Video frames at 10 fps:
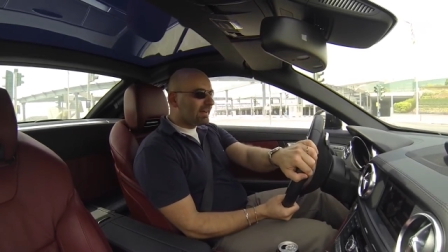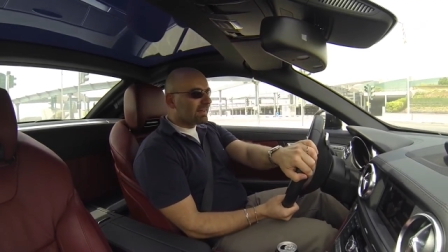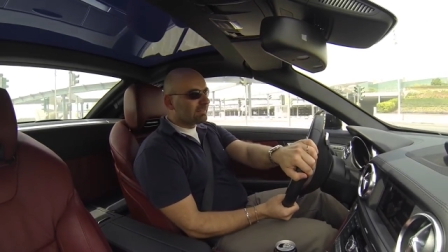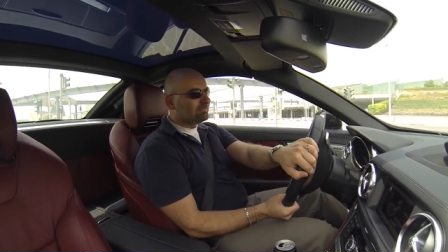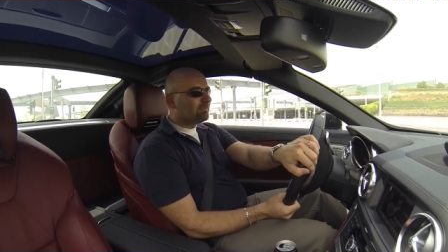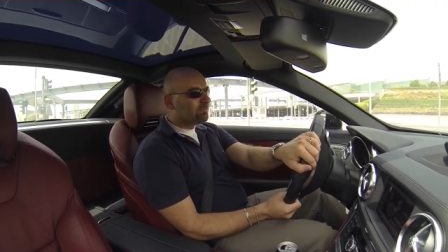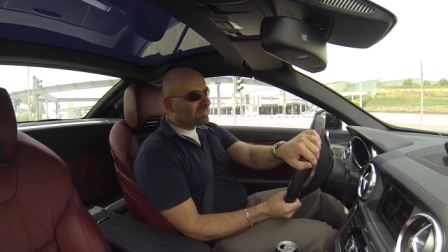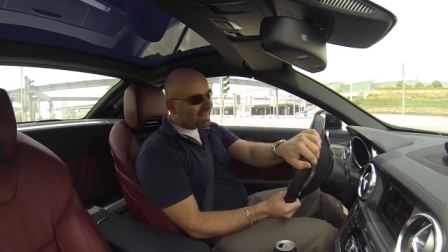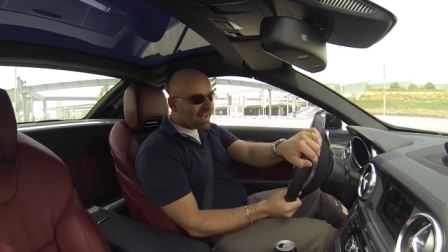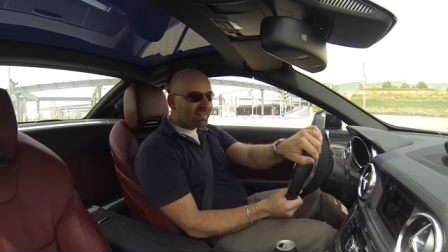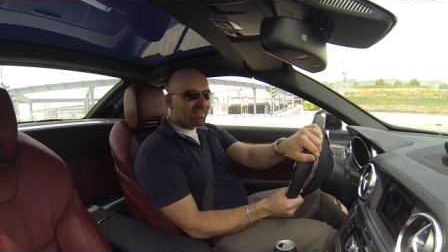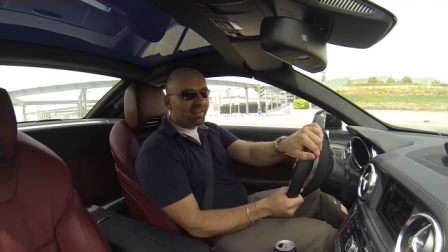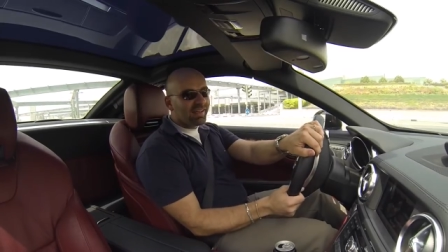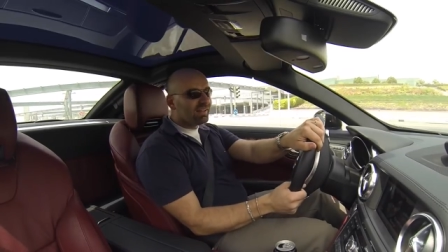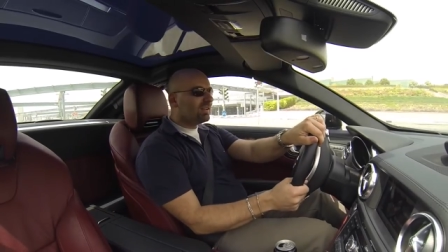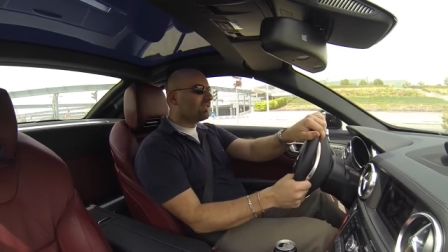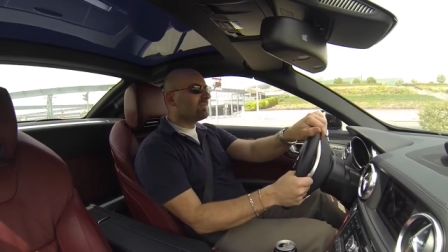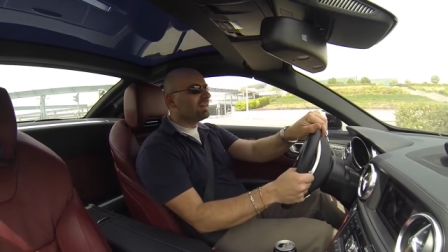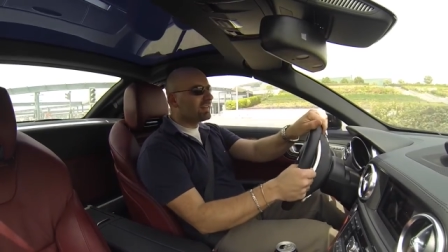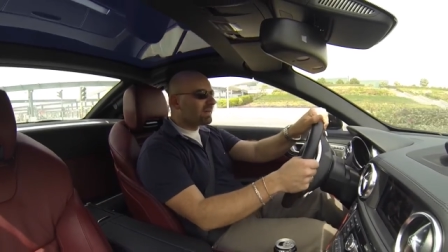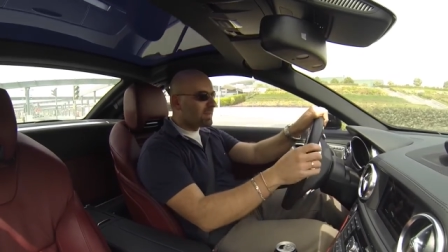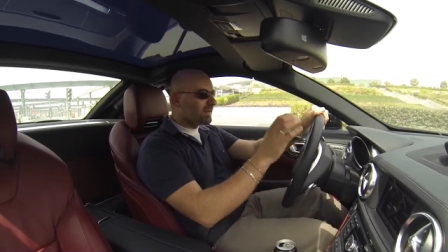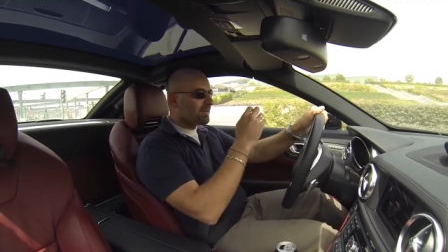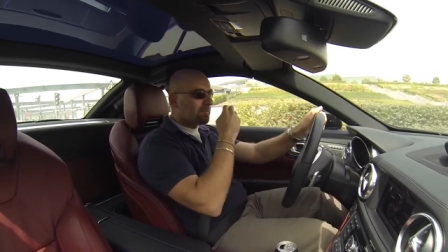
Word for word: Um, that's a hell a lot of money. I mean,